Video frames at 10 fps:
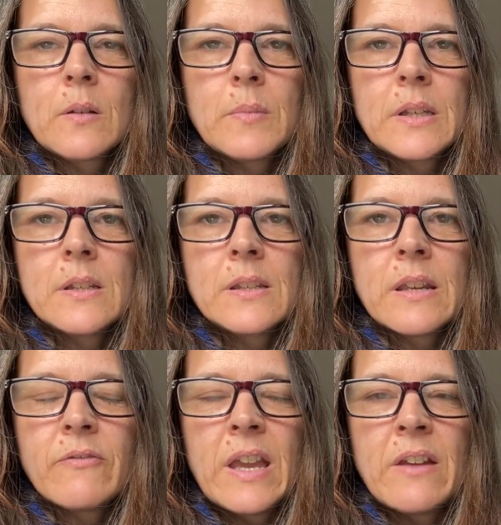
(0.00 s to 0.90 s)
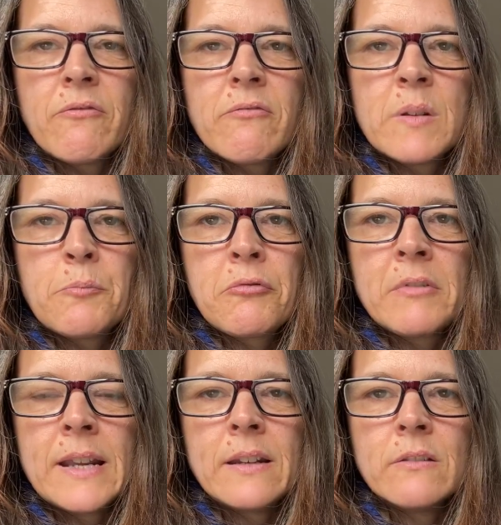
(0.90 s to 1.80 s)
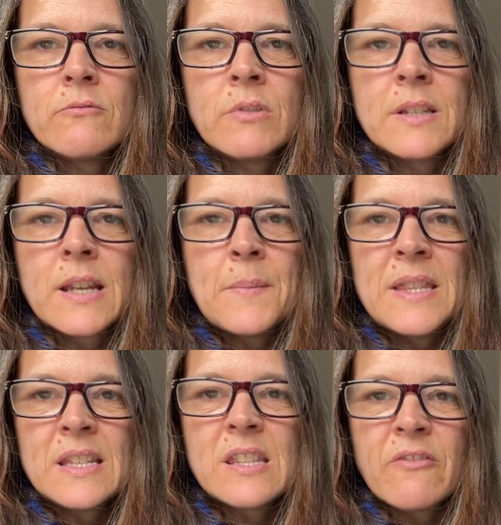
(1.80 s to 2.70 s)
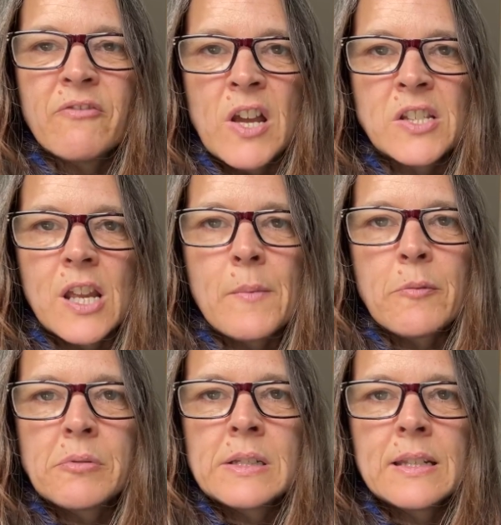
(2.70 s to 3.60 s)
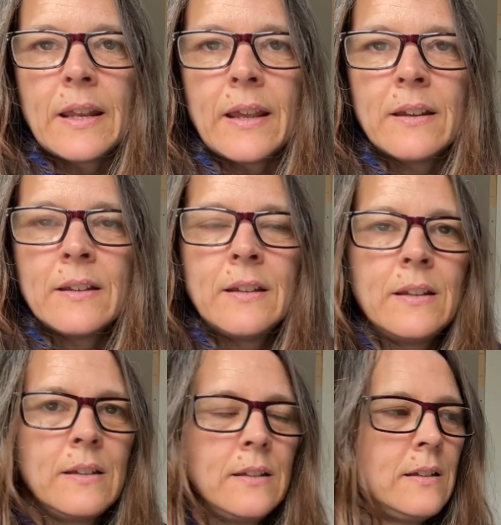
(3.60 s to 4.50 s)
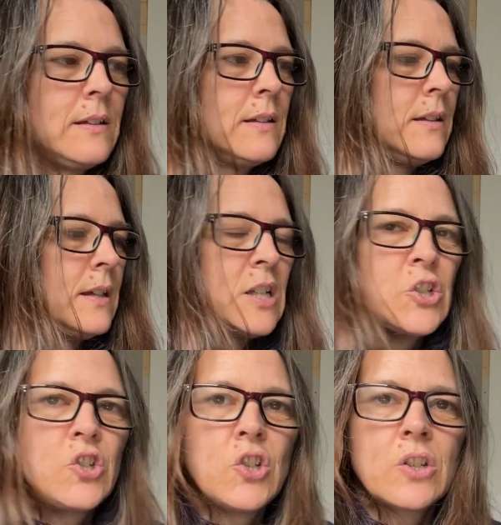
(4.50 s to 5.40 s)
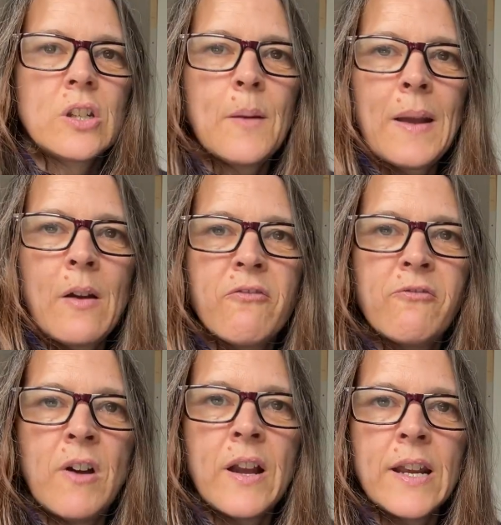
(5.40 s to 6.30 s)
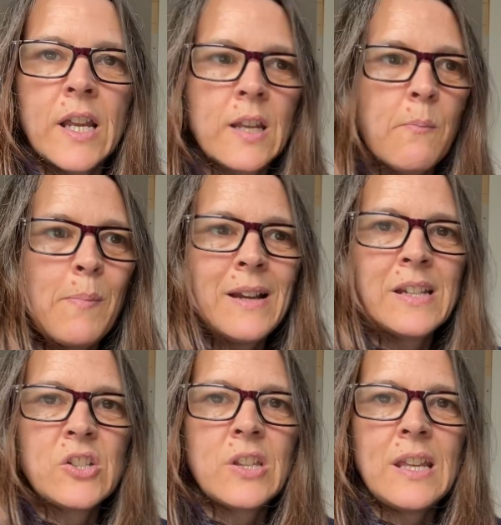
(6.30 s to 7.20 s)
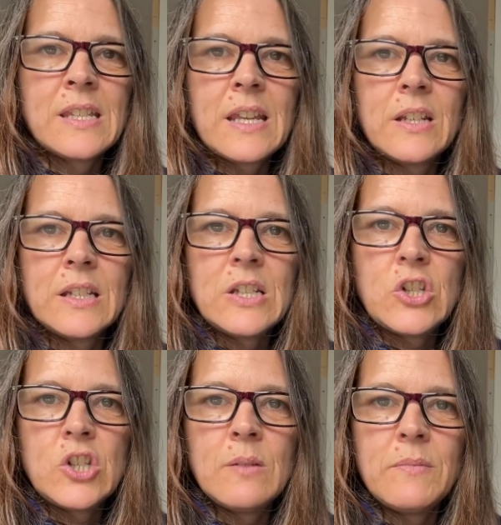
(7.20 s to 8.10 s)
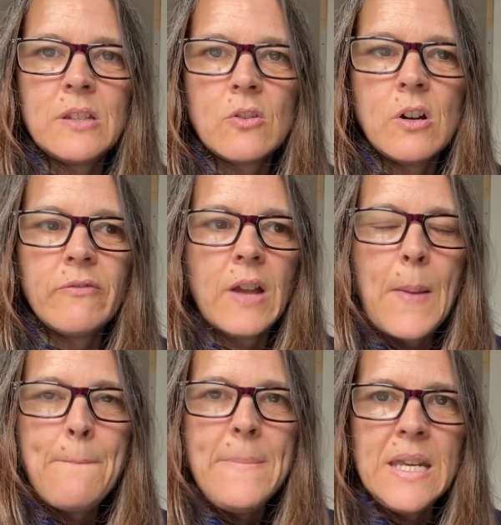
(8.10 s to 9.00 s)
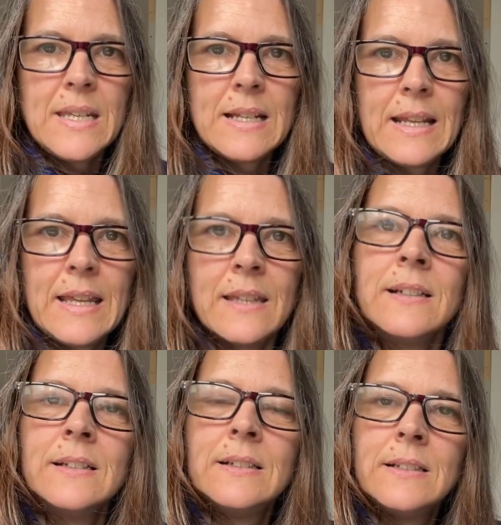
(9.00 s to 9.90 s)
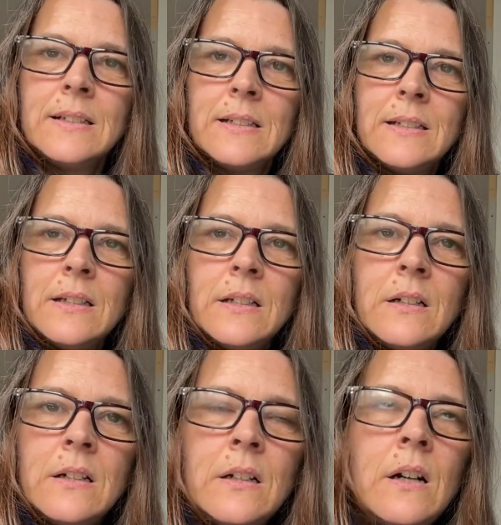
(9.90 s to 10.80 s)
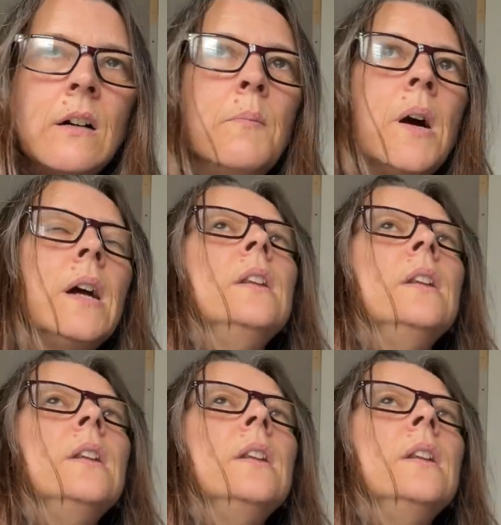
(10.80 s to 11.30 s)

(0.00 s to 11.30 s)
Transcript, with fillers: because if every print runs out, I mean, this is the first time I've printed it and it's just come out fine. I can package this and I can ship this off immediately. Oh, my